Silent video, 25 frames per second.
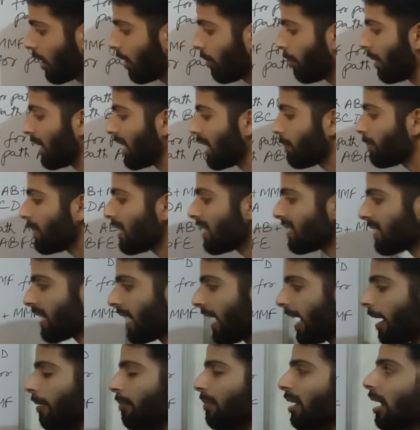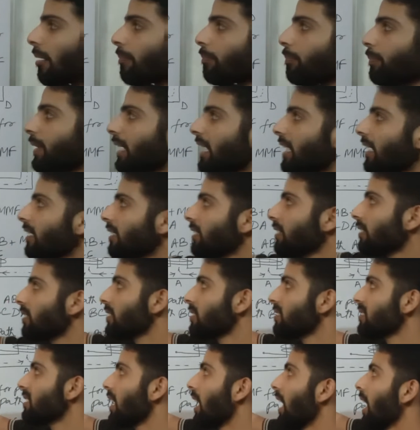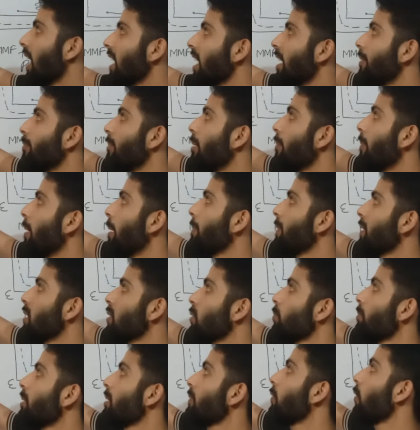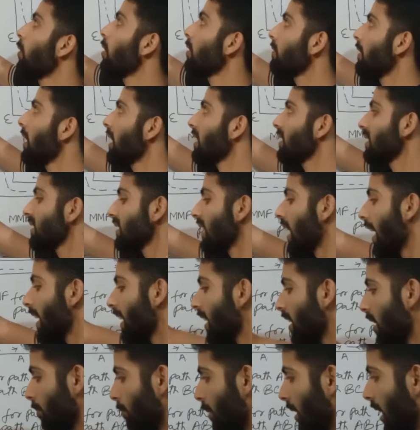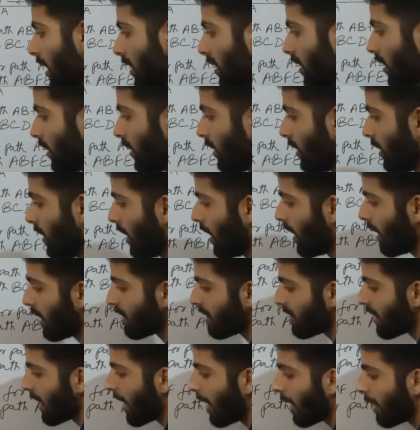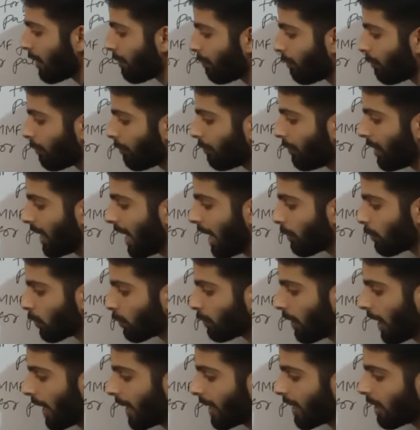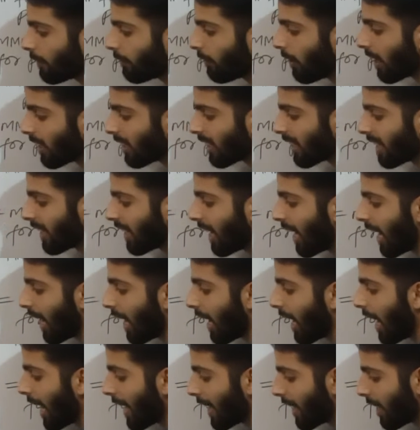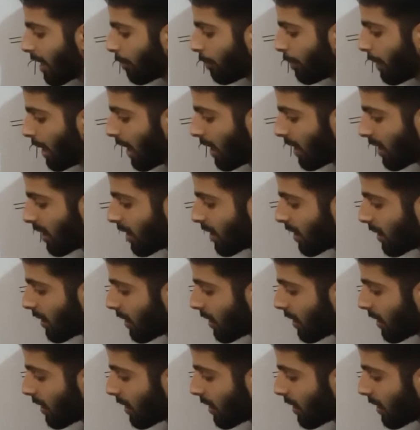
But if the same ampere turns or mmf is to be found for this iron part, say if we have to find it for iron part,